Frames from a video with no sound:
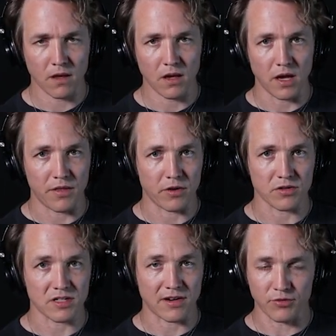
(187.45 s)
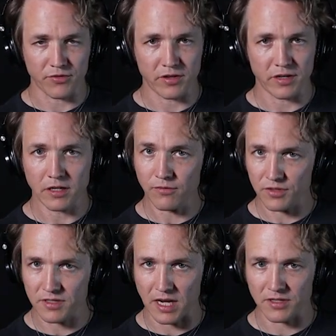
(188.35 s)
And there are several different interval
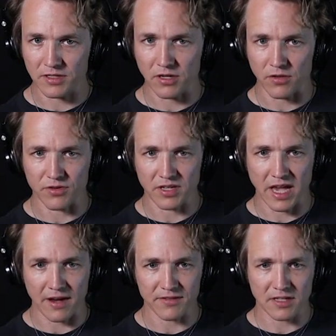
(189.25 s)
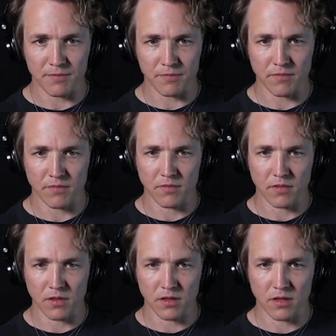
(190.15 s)
sizes here. There's a half step,
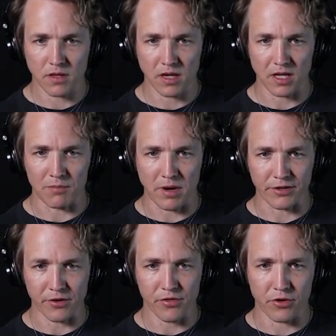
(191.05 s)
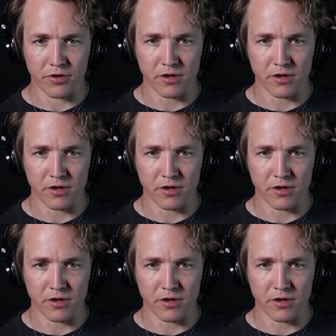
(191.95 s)
and a minor third.